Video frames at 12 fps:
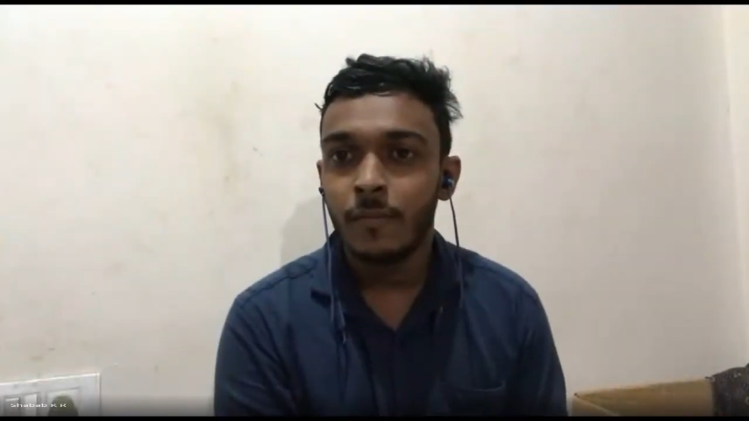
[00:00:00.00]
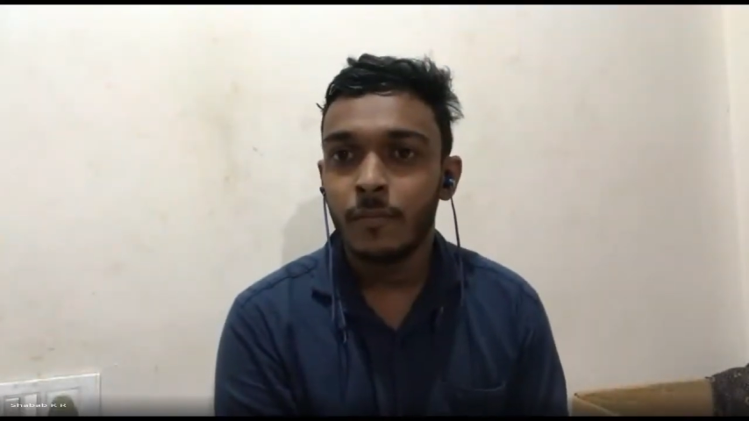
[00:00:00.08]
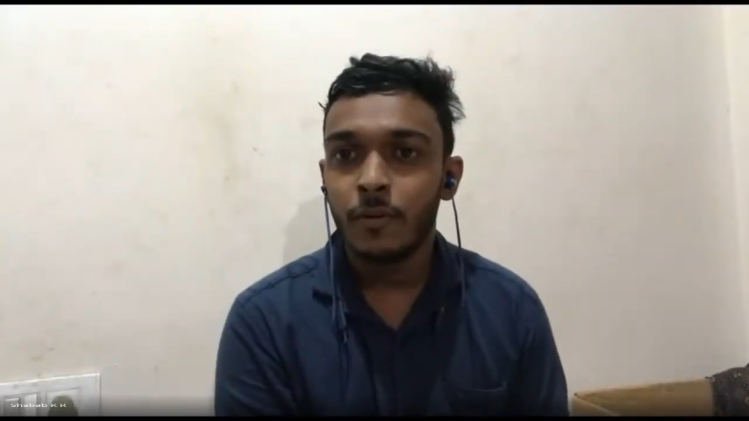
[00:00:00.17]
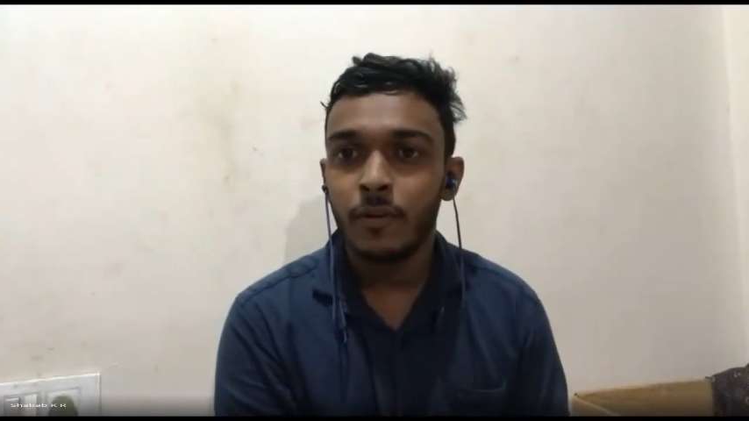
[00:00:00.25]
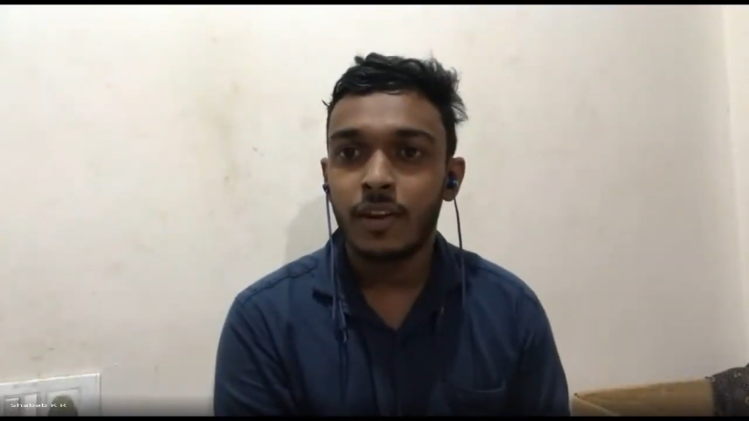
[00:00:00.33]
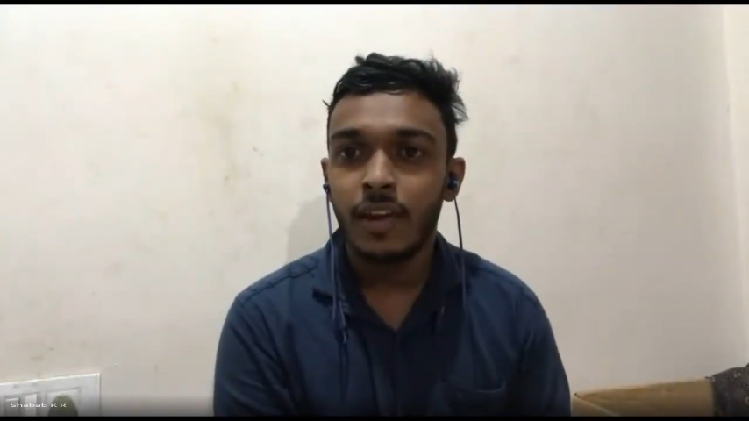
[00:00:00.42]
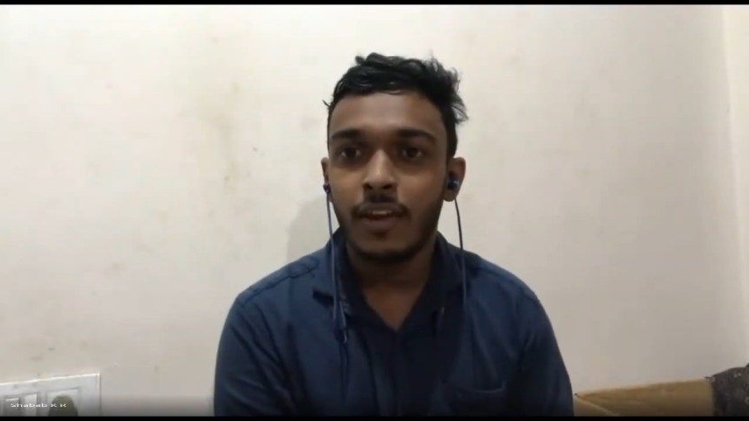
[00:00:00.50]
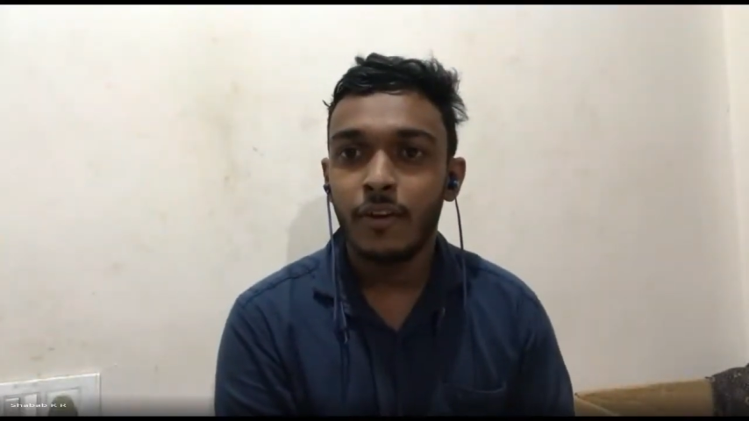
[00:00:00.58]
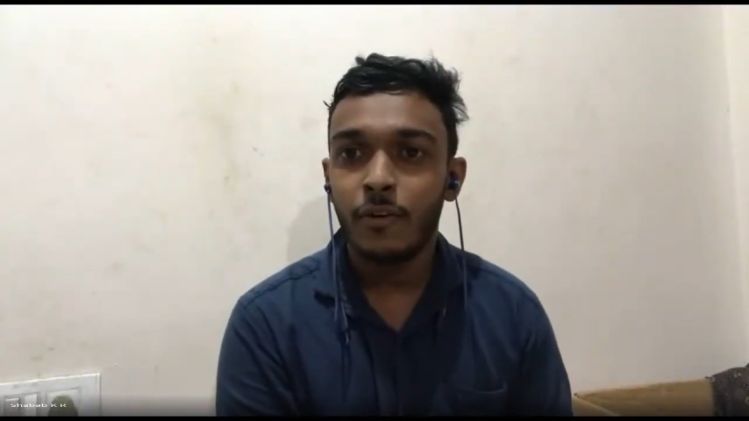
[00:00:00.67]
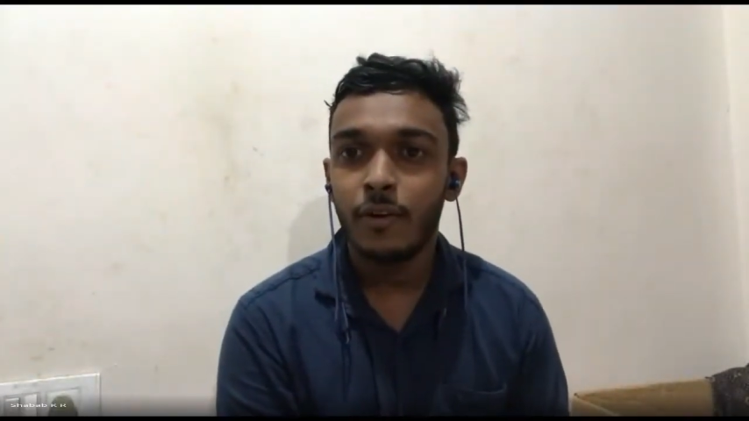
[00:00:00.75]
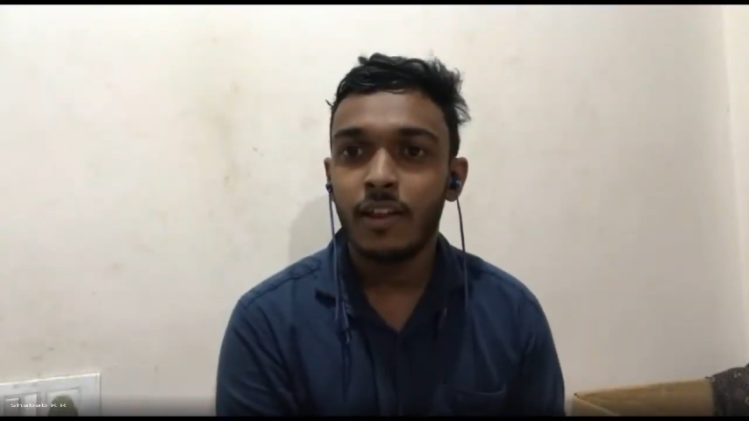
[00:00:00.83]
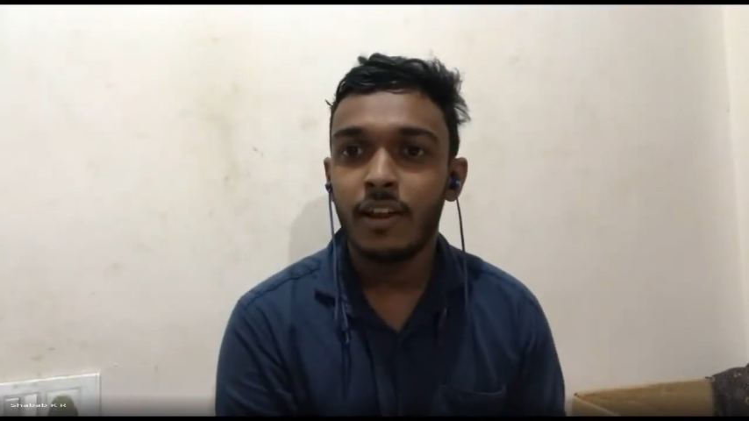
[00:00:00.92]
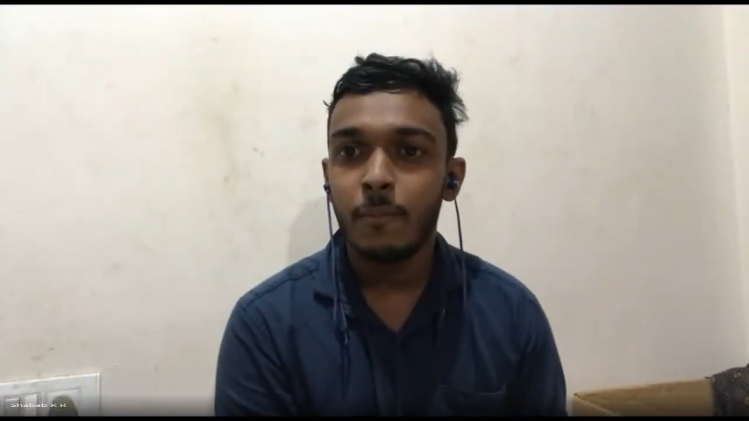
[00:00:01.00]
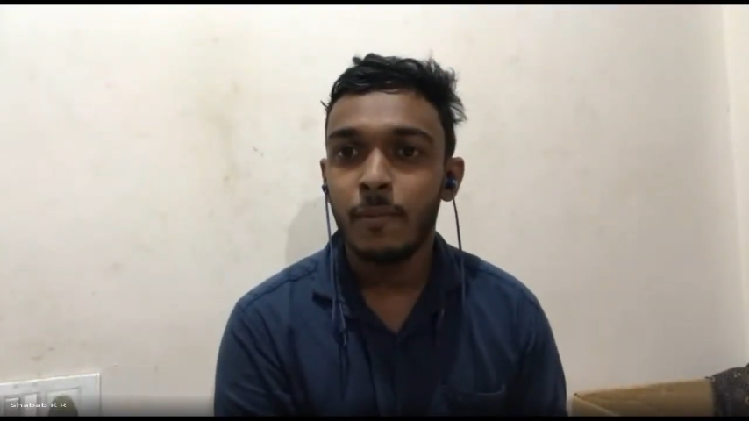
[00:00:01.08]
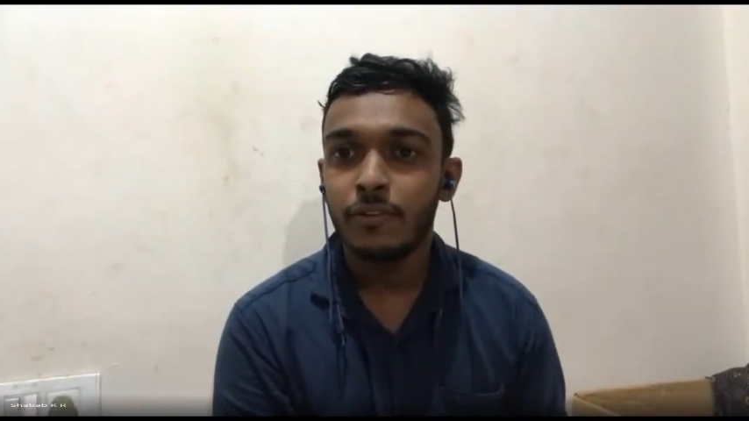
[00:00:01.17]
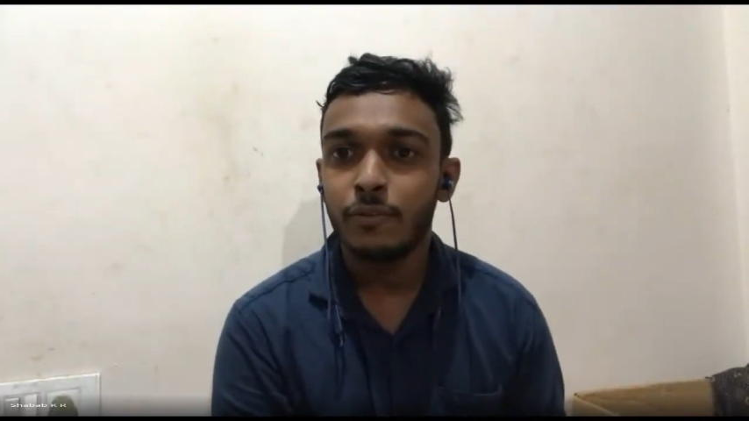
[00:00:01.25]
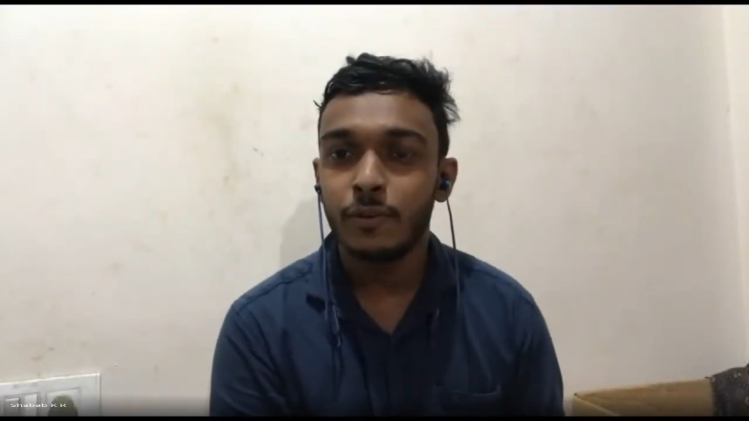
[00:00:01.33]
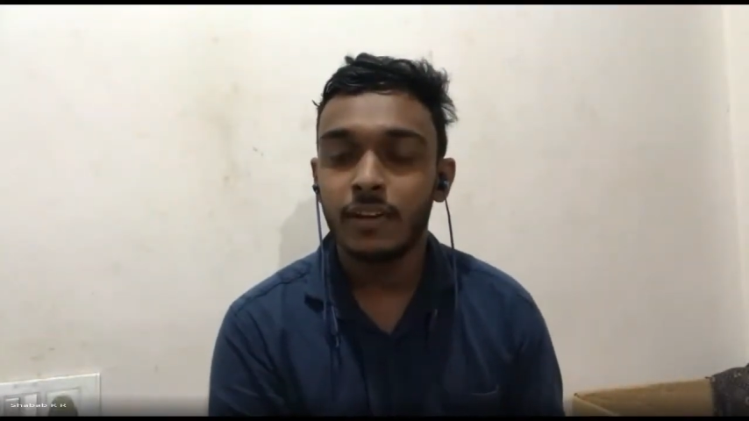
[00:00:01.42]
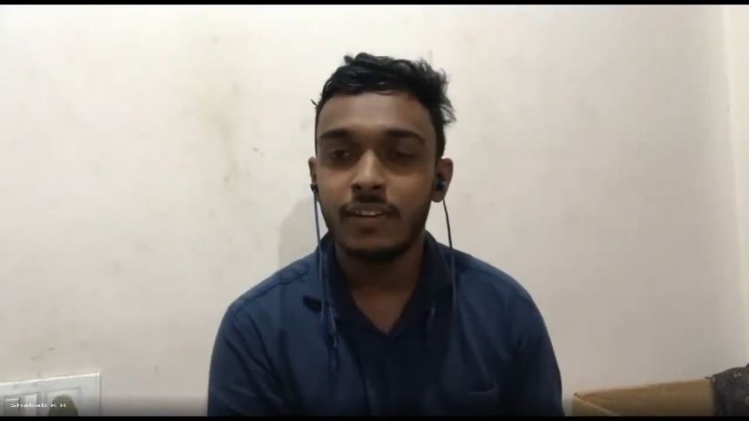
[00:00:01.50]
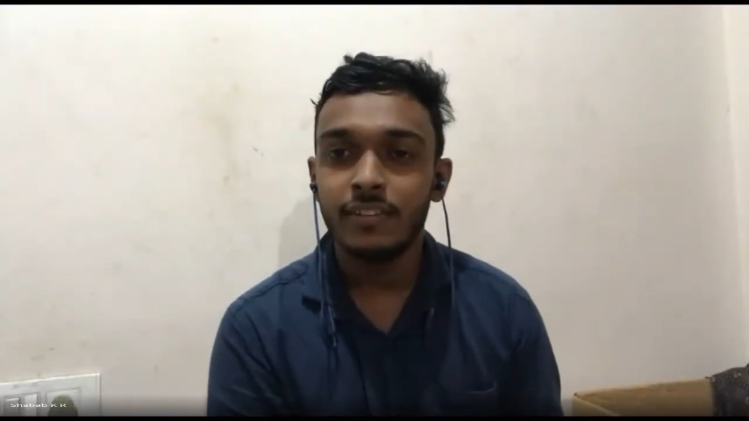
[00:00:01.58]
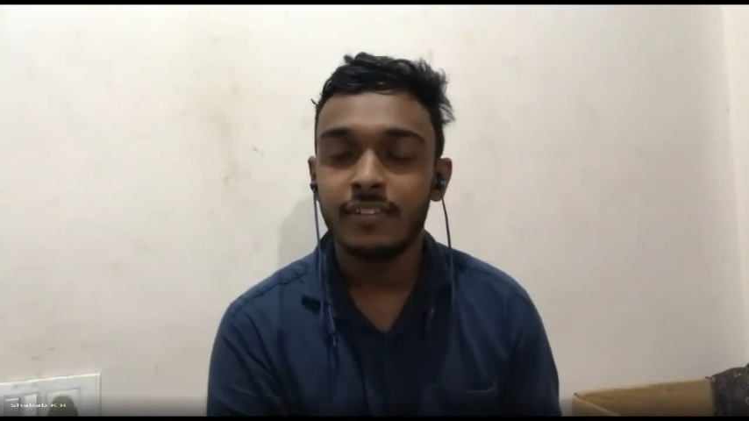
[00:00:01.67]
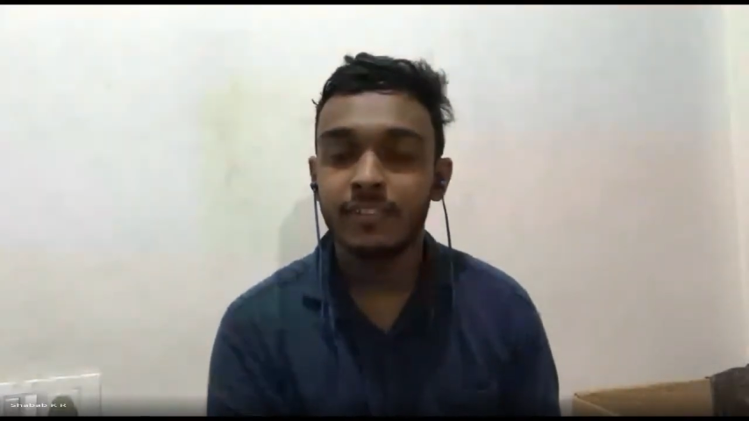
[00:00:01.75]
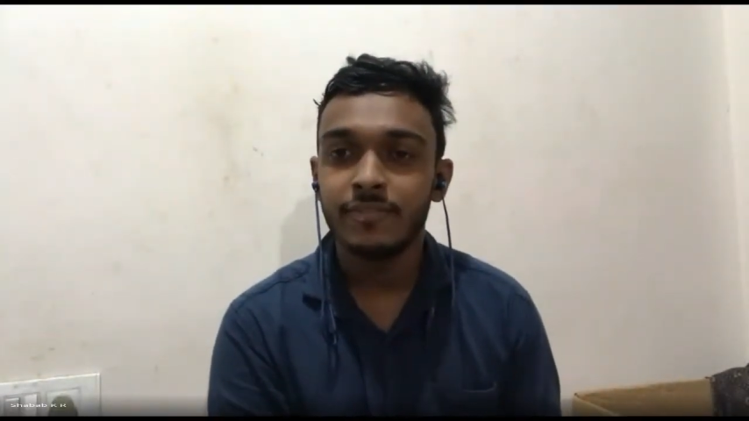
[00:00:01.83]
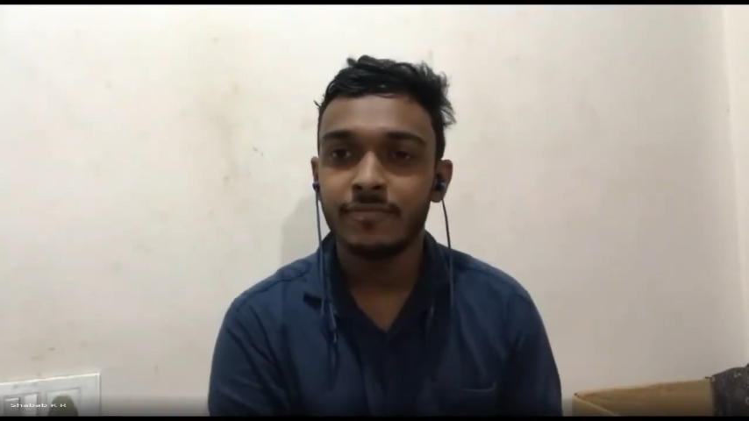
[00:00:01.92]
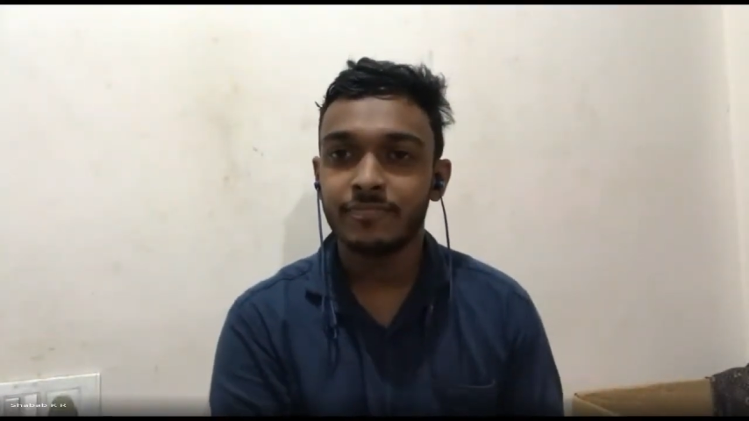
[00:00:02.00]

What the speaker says: Okay, all are MA students.